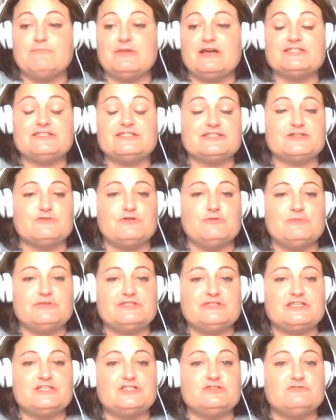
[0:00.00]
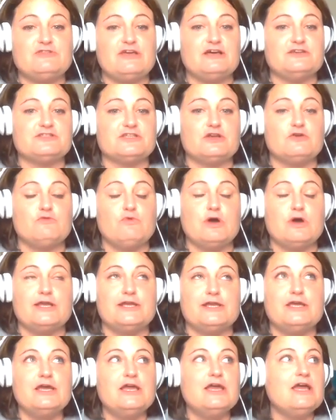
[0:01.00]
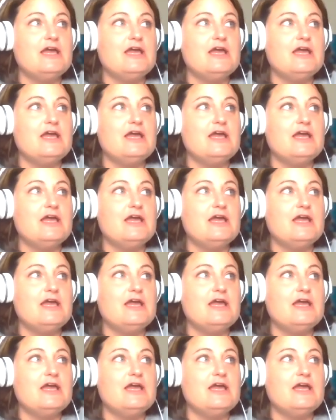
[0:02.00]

My sister went missing in 2001,